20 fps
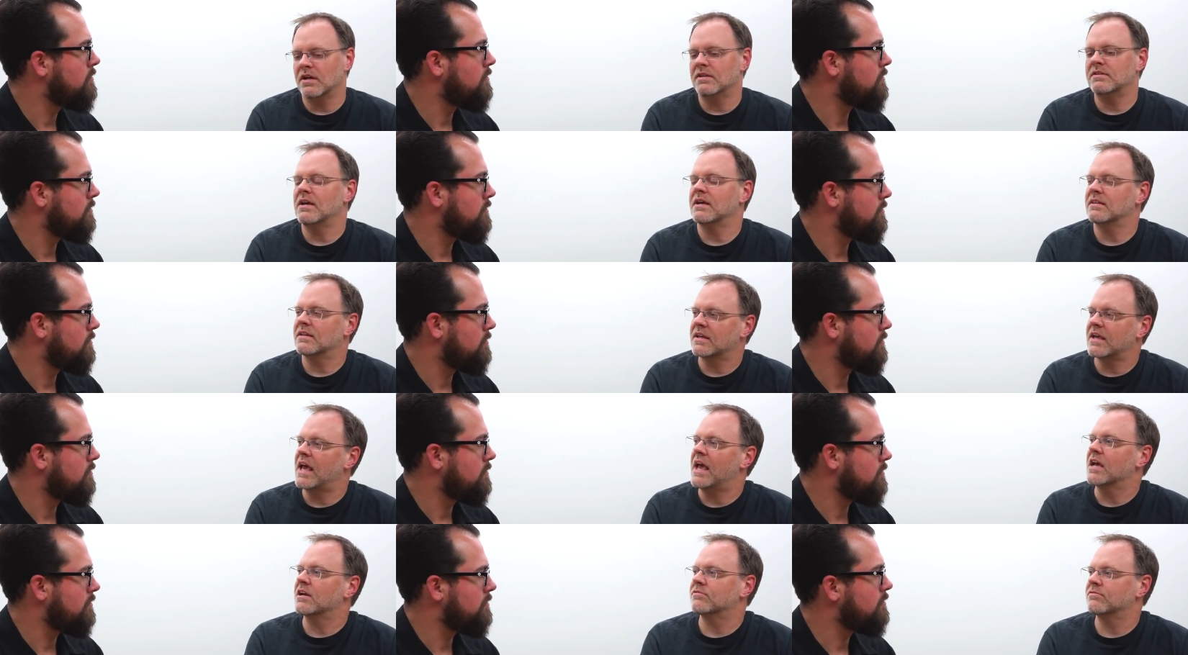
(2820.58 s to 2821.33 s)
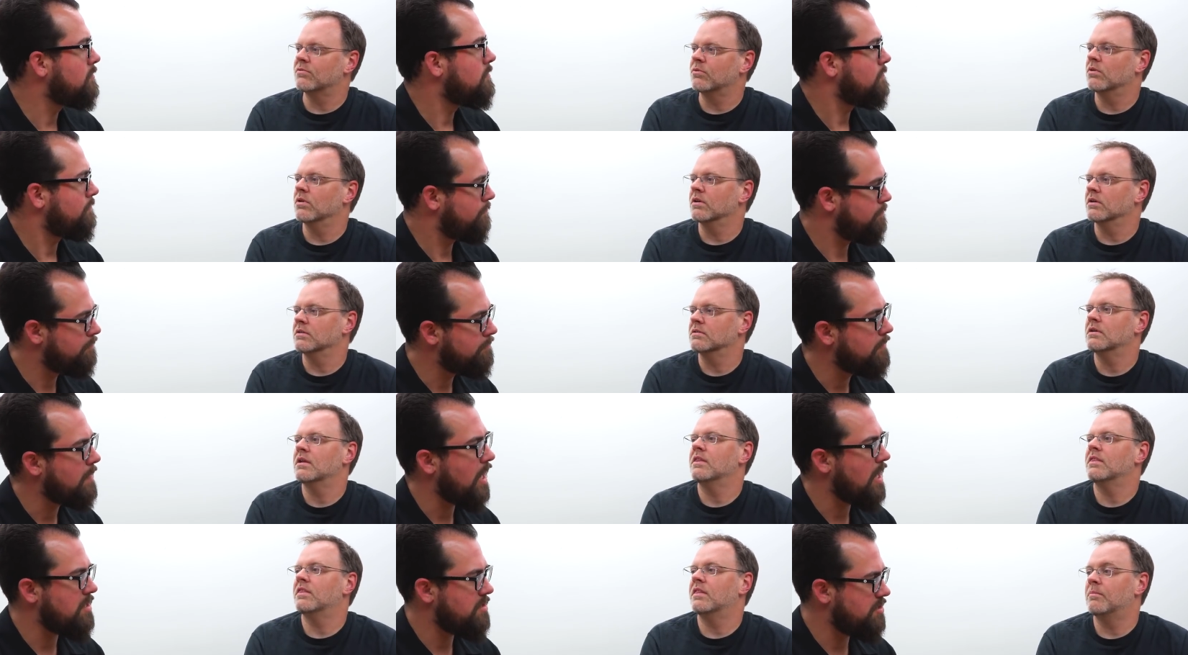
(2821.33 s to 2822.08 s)
Speaker 1: is going to take the cake
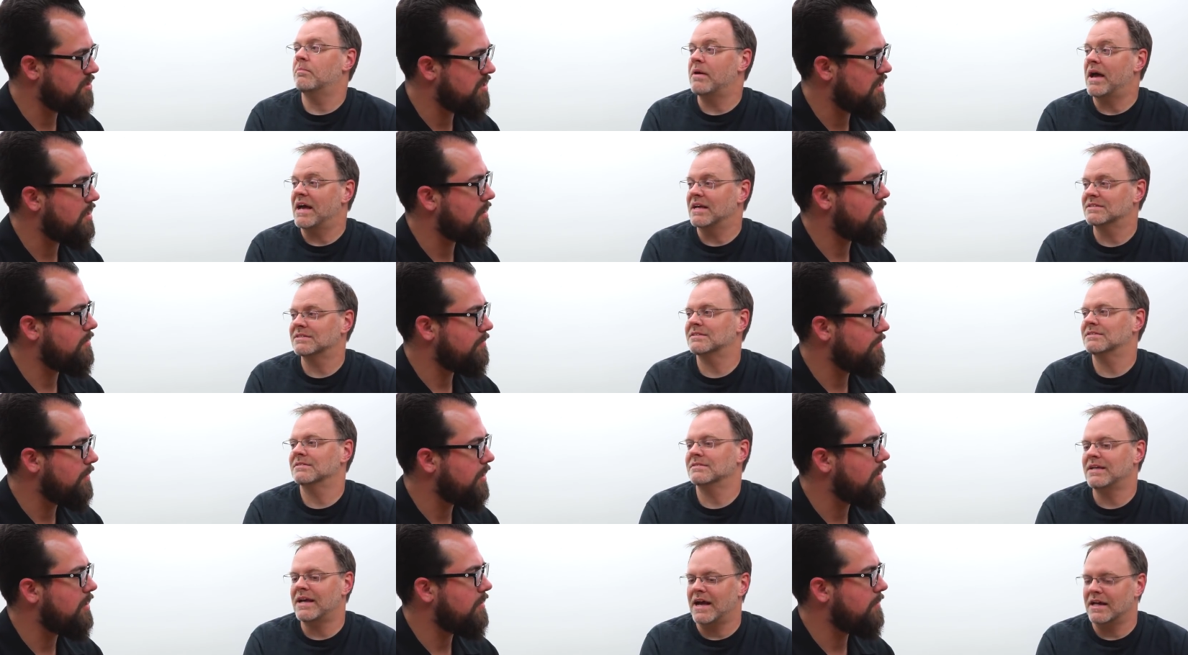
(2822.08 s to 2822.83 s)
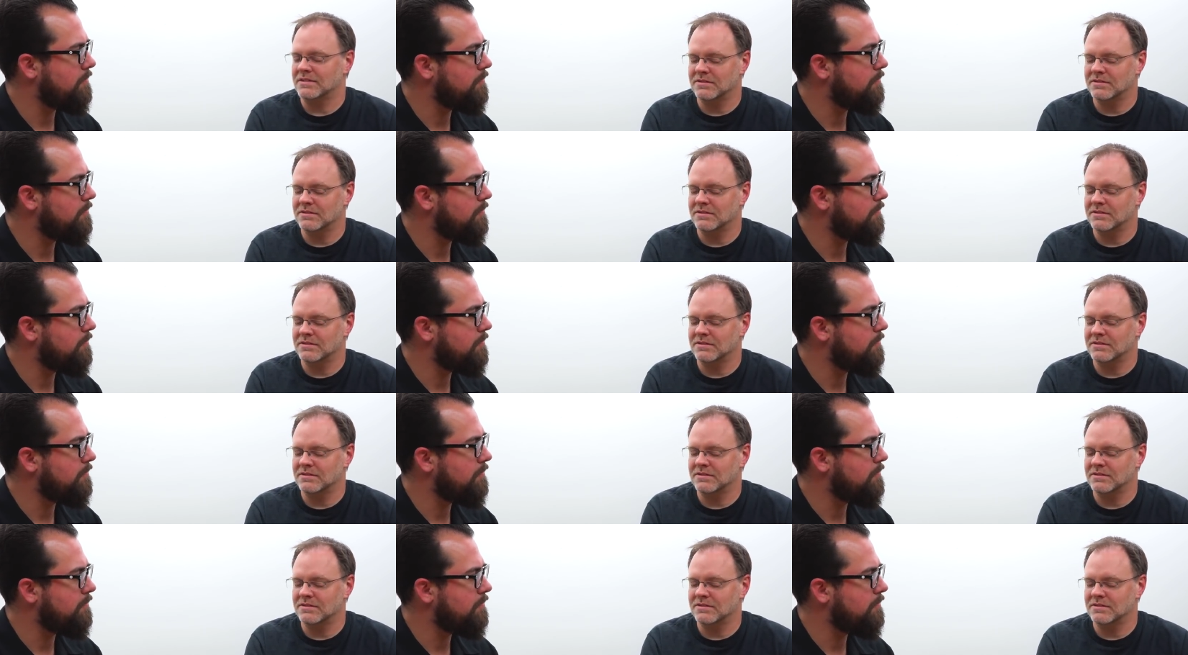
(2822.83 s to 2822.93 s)
for Edges the best. Out, yeah.